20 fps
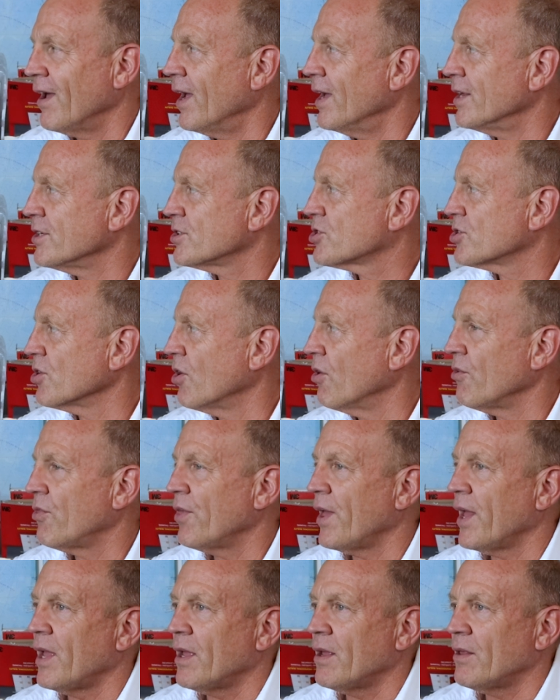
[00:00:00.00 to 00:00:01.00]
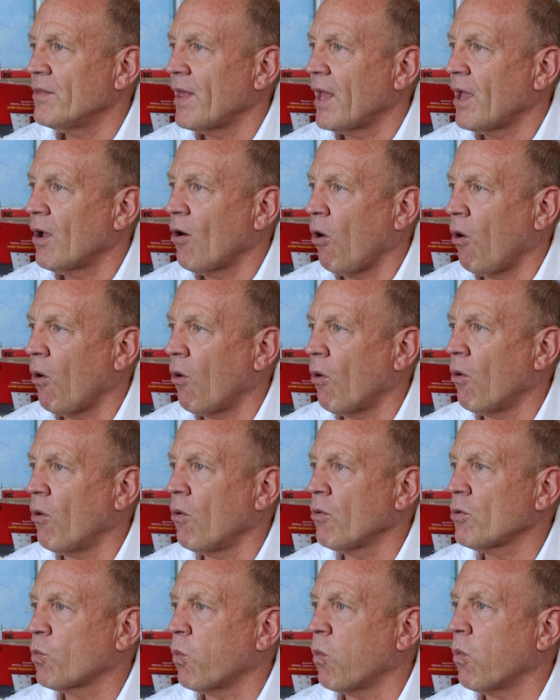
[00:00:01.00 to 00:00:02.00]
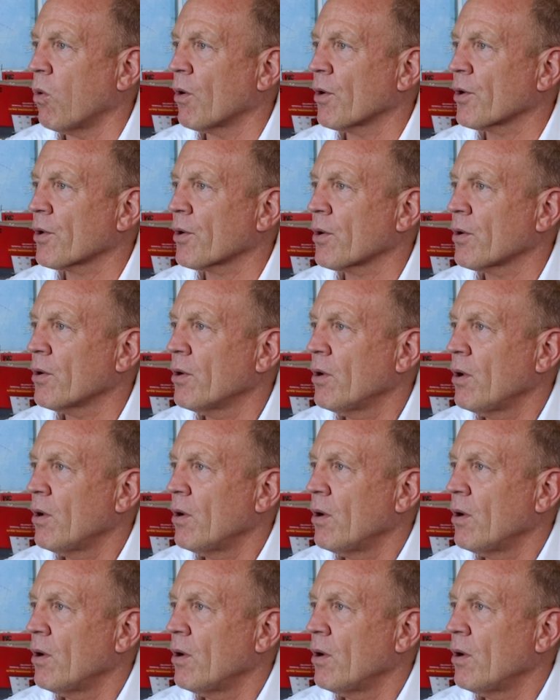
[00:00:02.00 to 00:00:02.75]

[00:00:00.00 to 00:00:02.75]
And so they hold water,